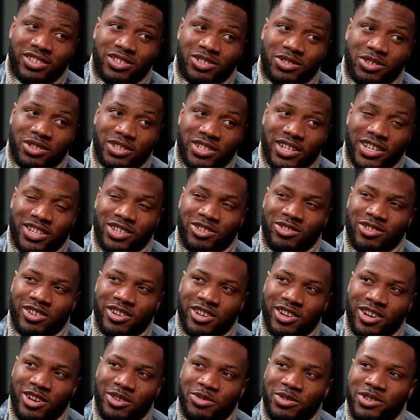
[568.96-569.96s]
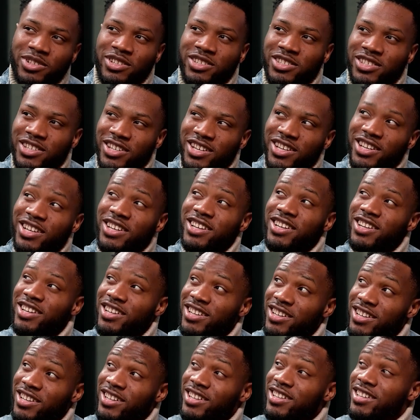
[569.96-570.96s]
So it's like you're laughing and say, ha ha
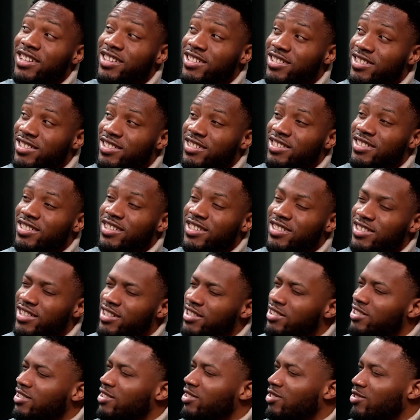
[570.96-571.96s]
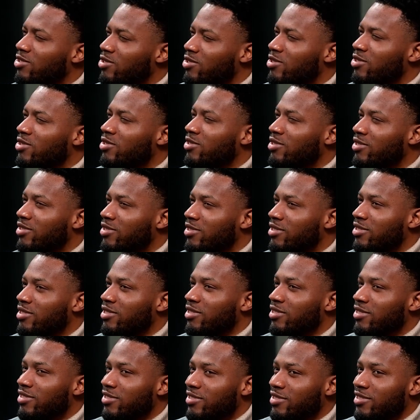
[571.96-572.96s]
ha, that's actually true.
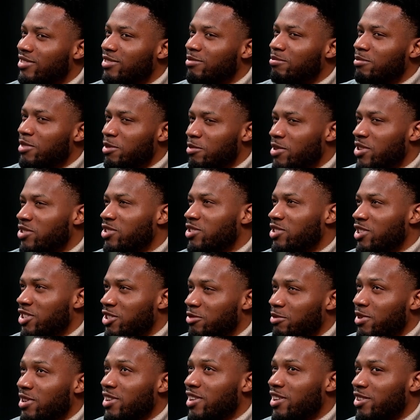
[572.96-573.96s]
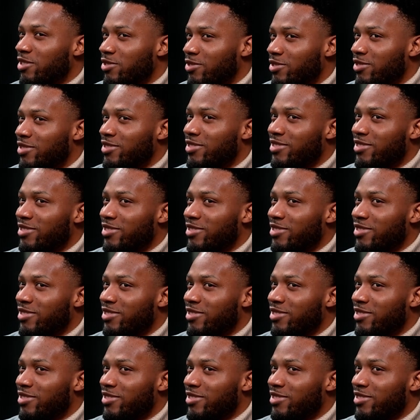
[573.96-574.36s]
Maybe I should change my life.